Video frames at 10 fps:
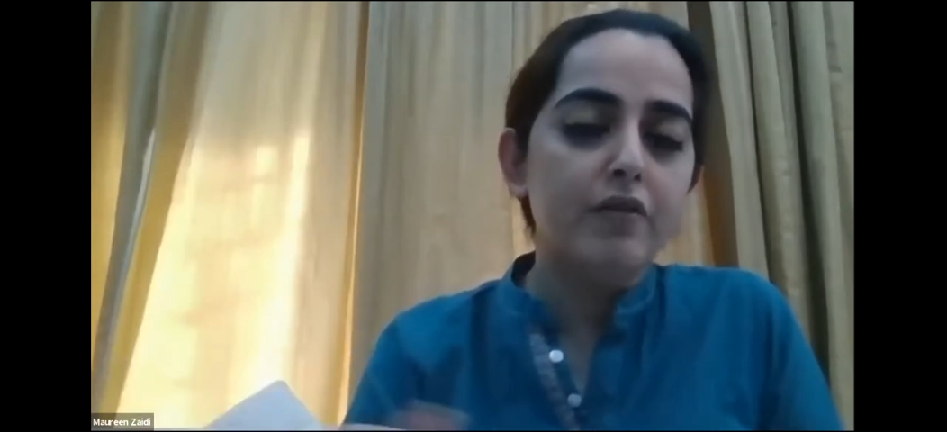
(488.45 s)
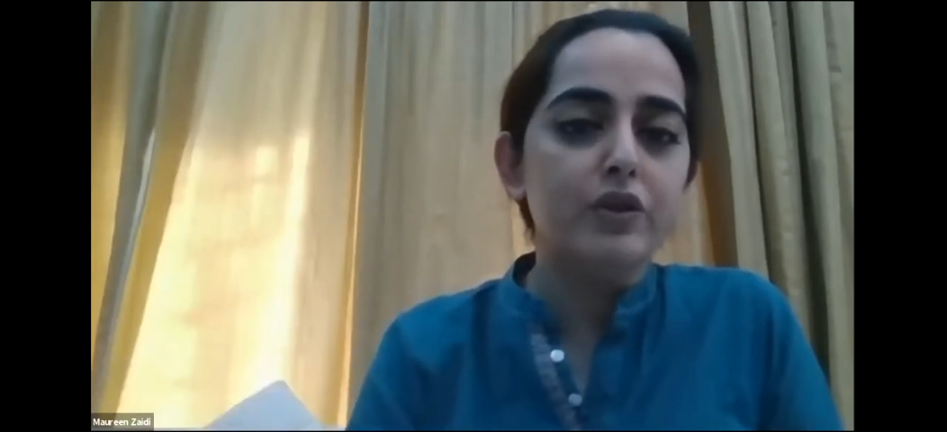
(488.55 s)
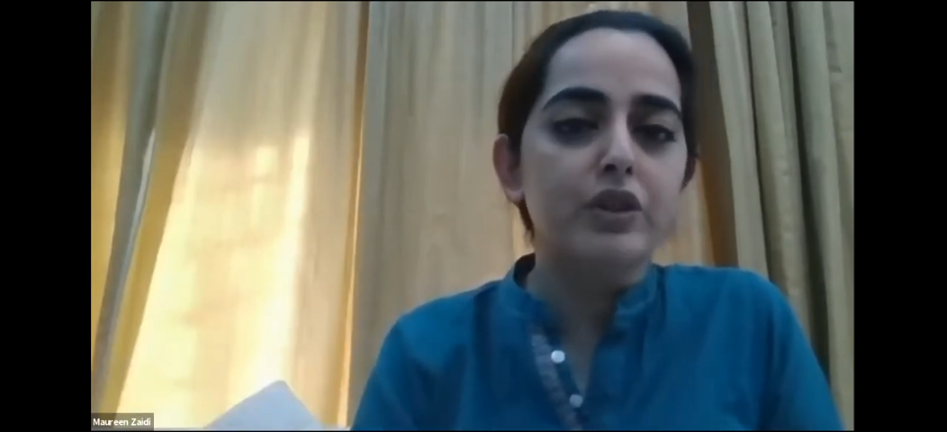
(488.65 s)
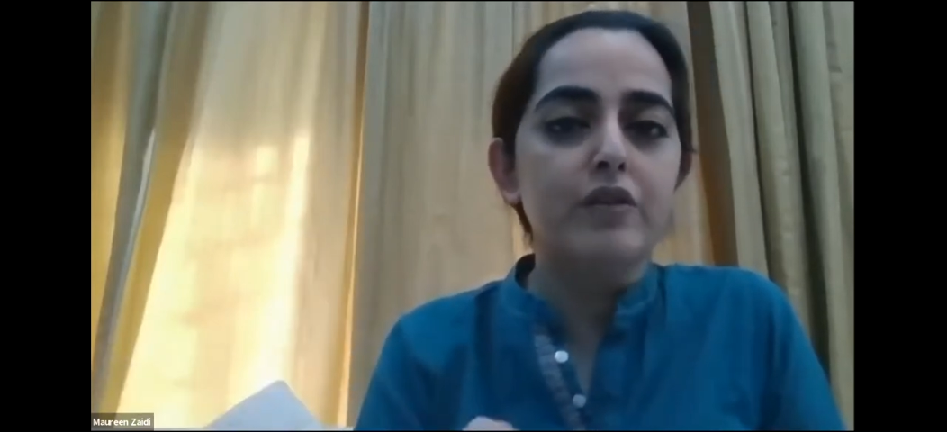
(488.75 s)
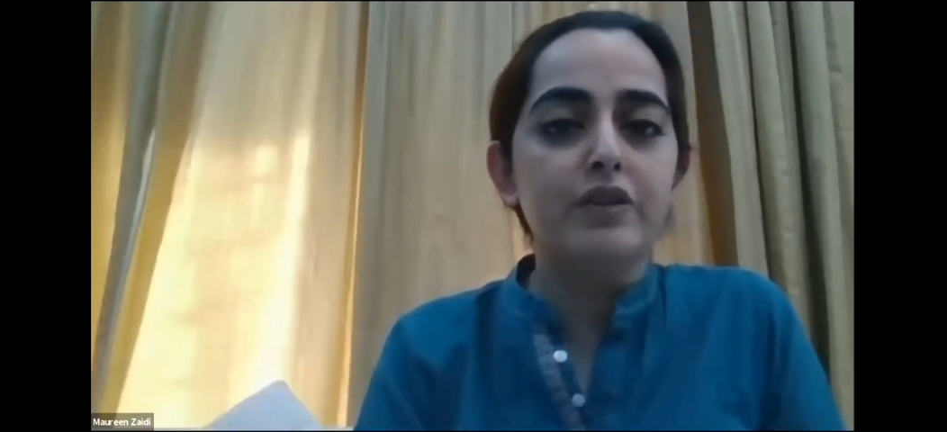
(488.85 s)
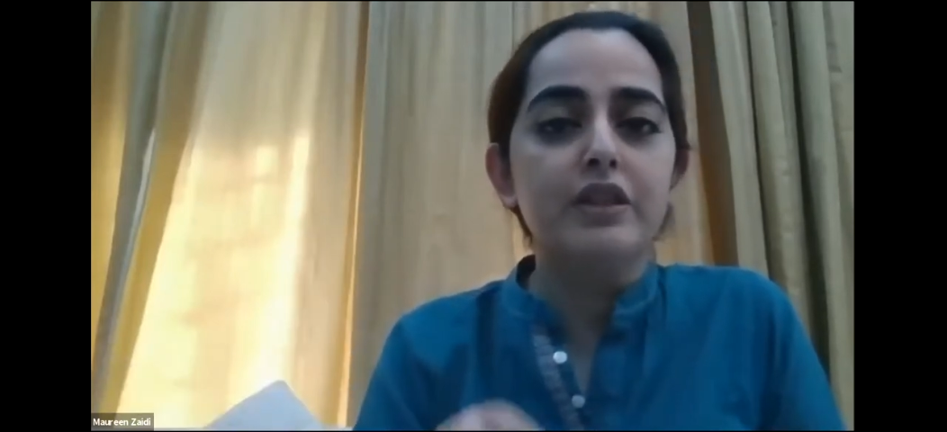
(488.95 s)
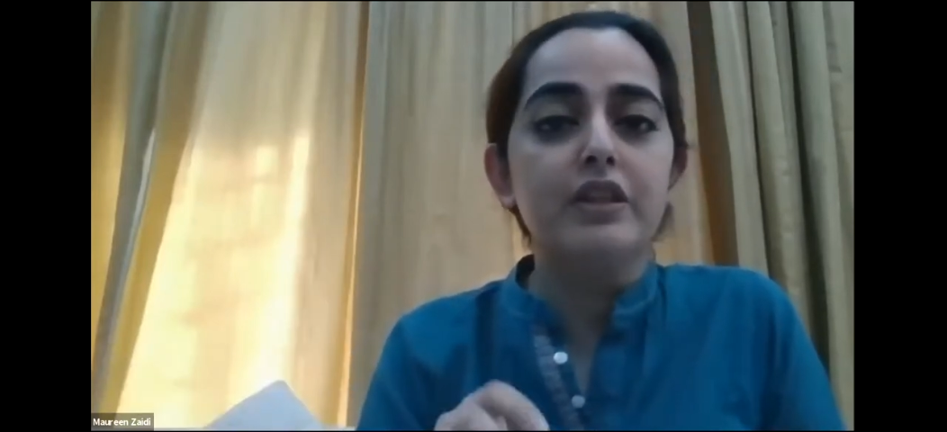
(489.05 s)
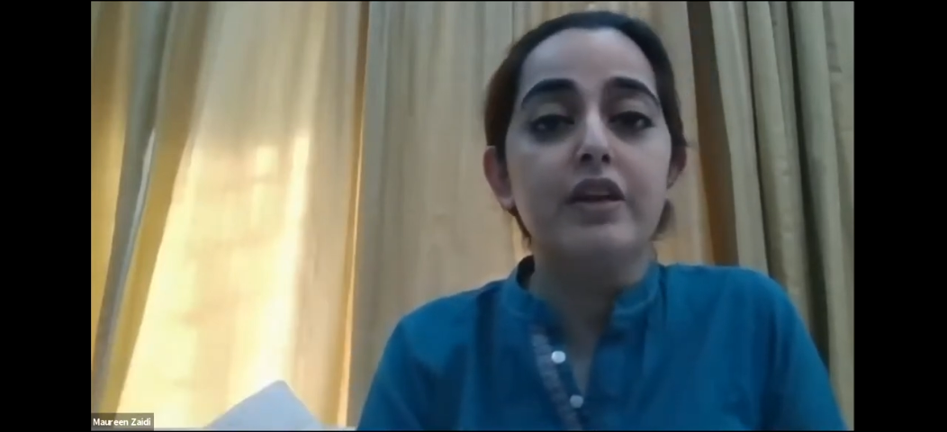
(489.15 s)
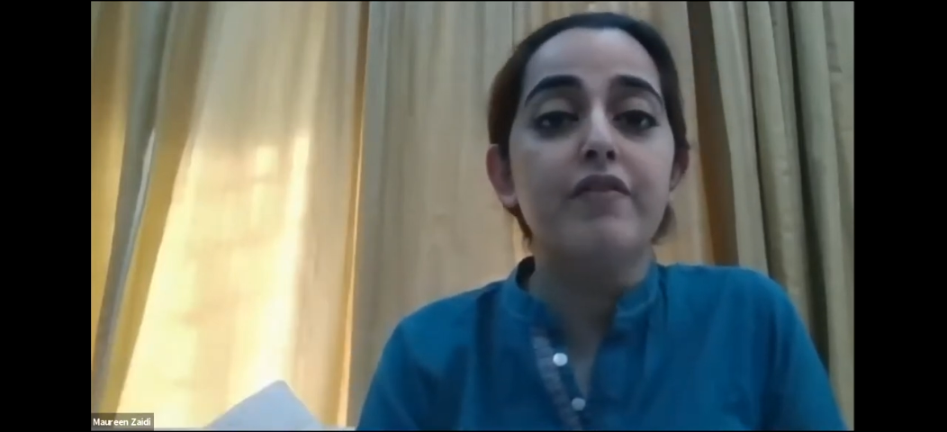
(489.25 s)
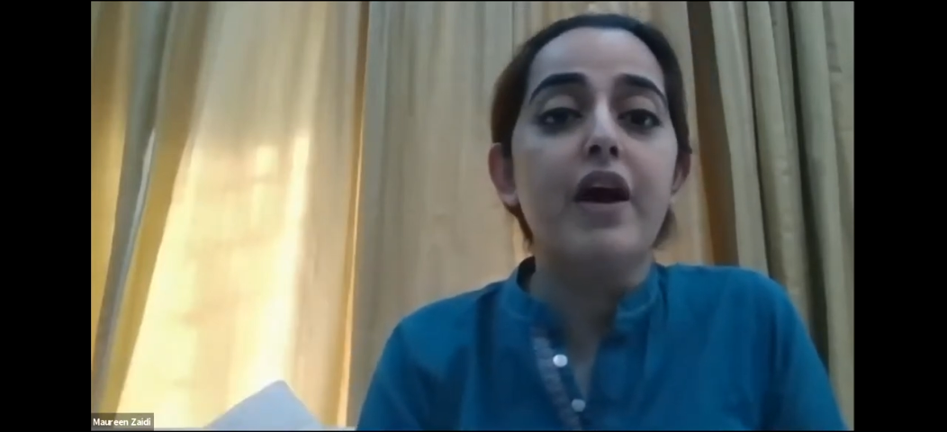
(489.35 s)
for services
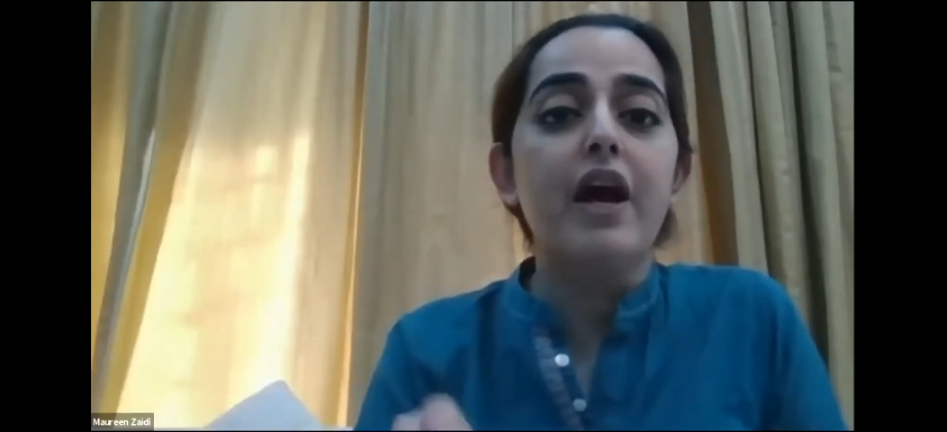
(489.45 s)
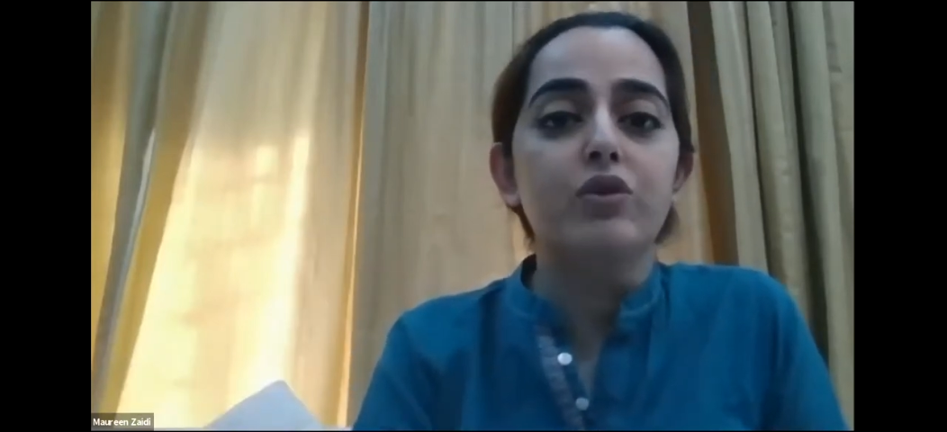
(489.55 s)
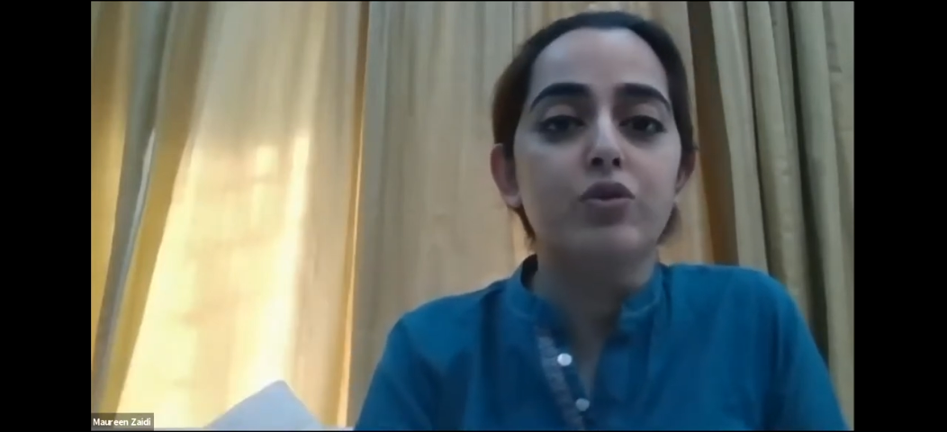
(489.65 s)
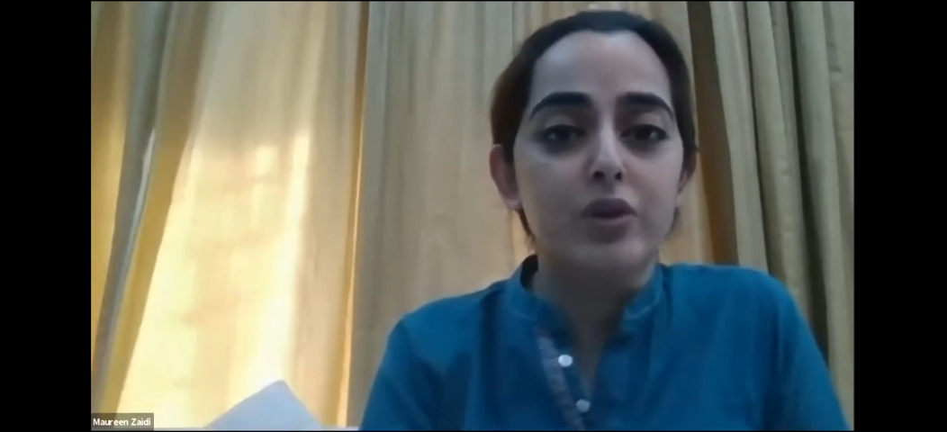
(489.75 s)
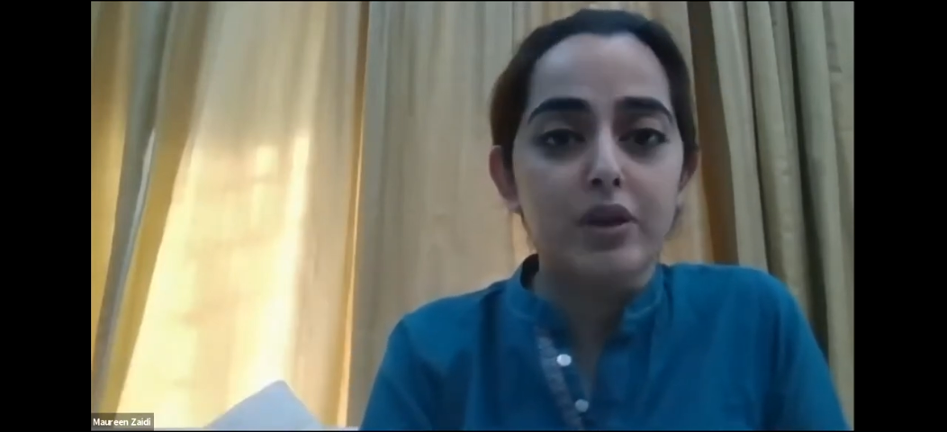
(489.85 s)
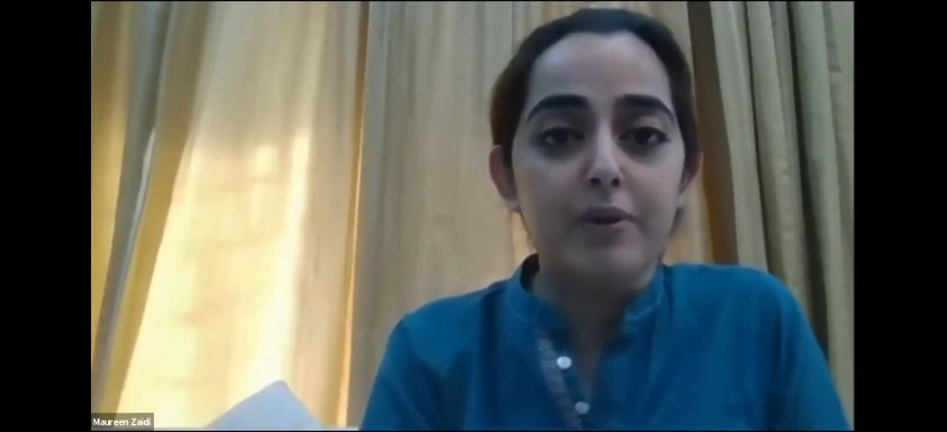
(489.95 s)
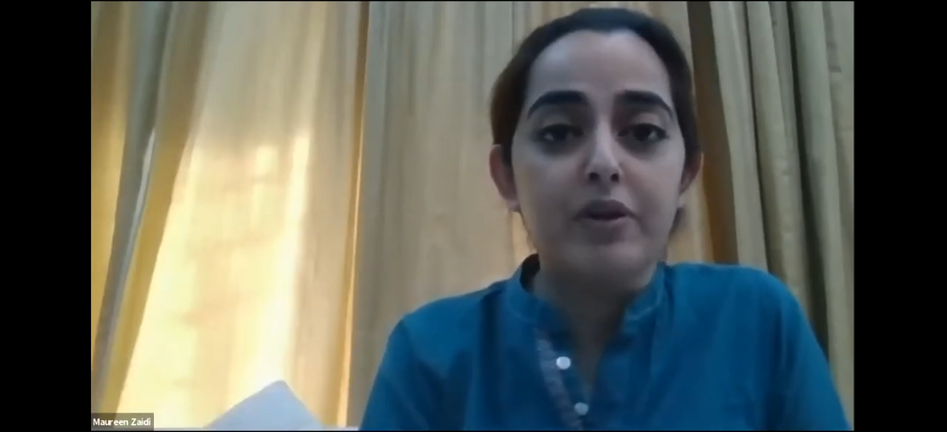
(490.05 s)
that have actually